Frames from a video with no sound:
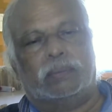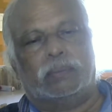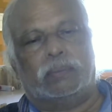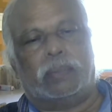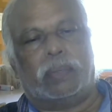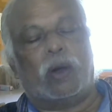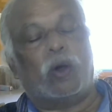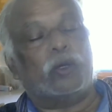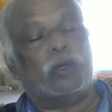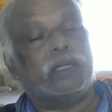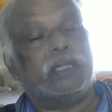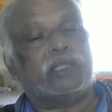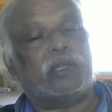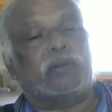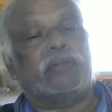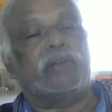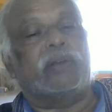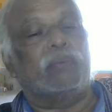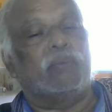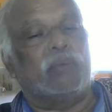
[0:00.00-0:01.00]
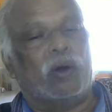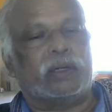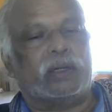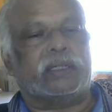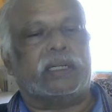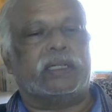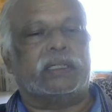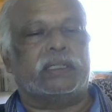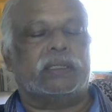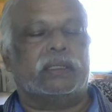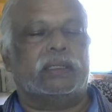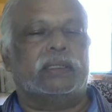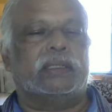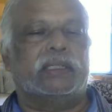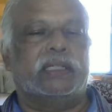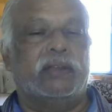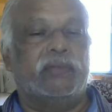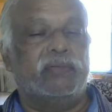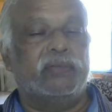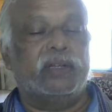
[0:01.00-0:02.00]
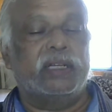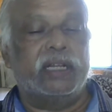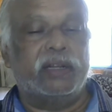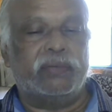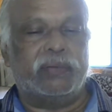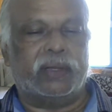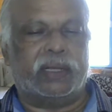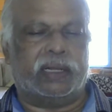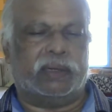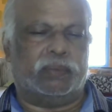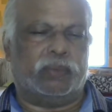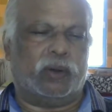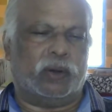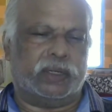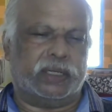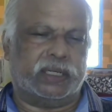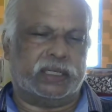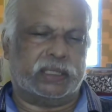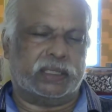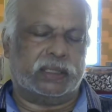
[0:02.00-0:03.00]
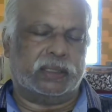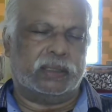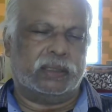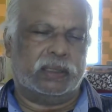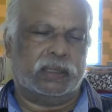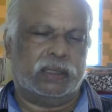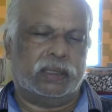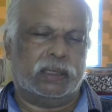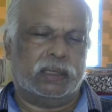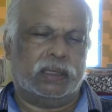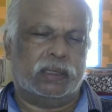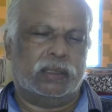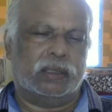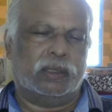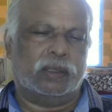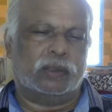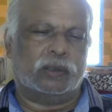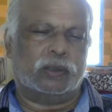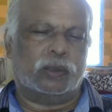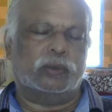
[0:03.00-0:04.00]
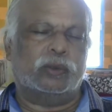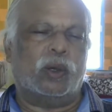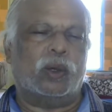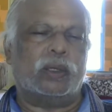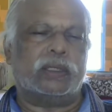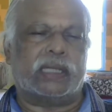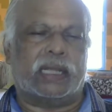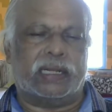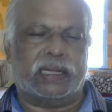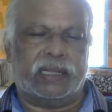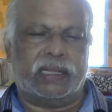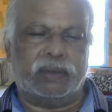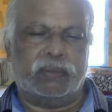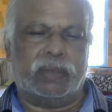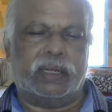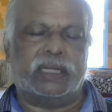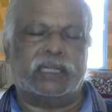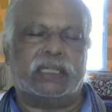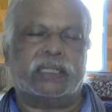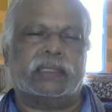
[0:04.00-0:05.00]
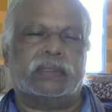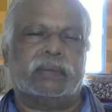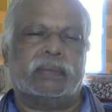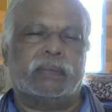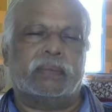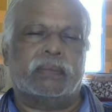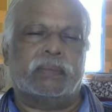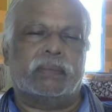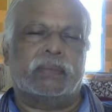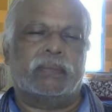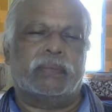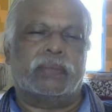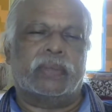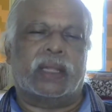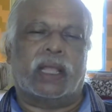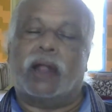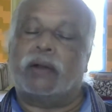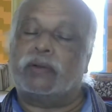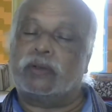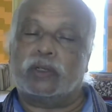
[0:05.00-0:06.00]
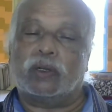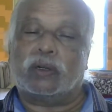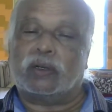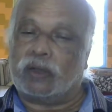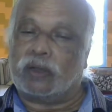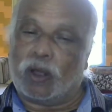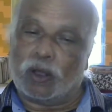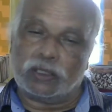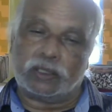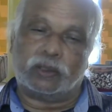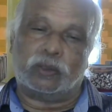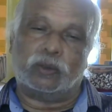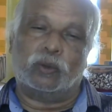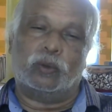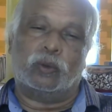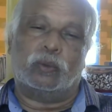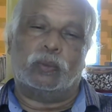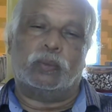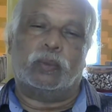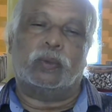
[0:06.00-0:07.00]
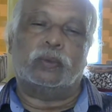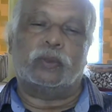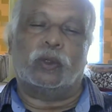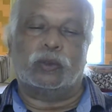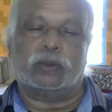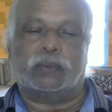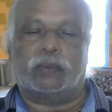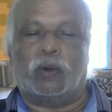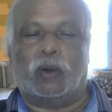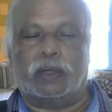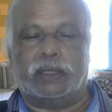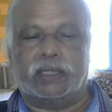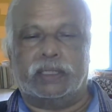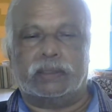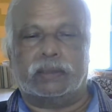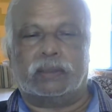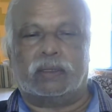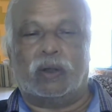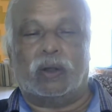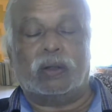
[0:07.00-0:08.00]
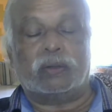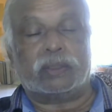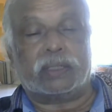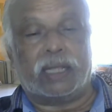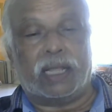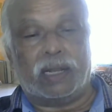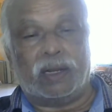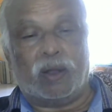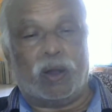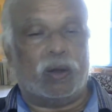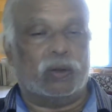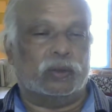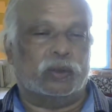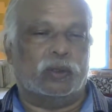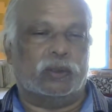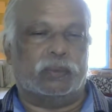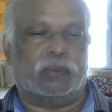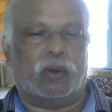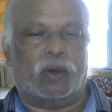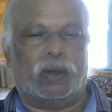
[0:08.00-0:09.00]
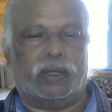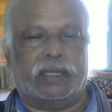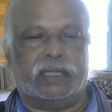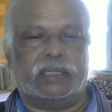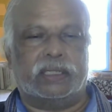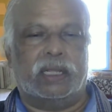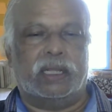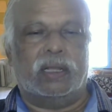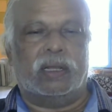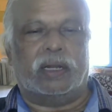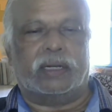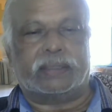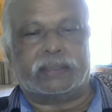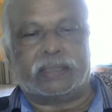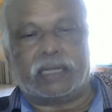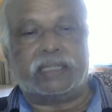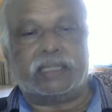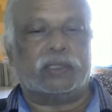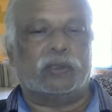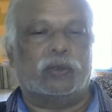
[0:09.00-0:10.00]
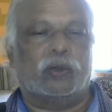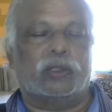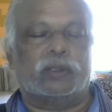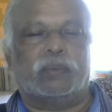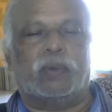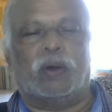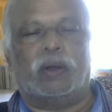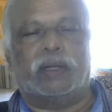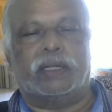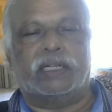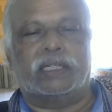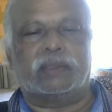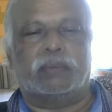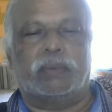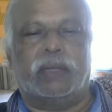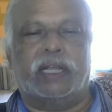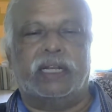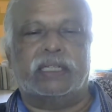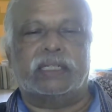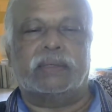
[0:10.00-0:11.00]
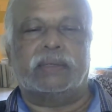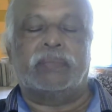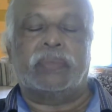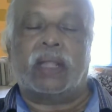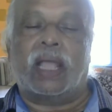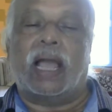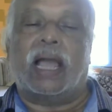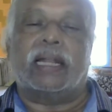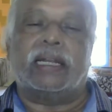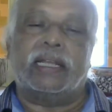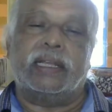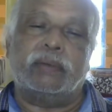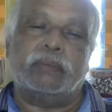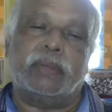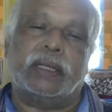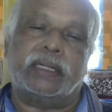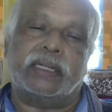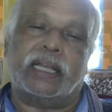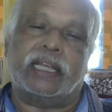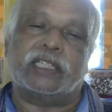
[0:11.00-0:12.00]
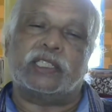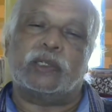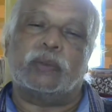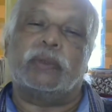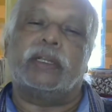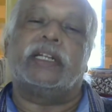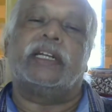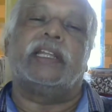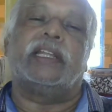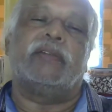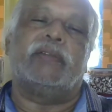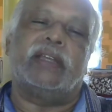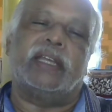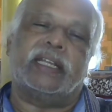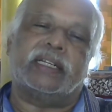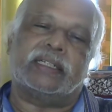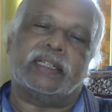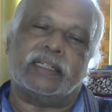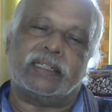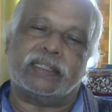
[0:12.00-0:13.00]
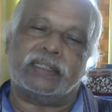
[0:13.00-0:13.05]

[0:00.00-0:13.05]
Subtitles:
Points of importance, significant points. So those alignments have to cross through those points, cross along those points, or touch those points means alignment has to be deviated.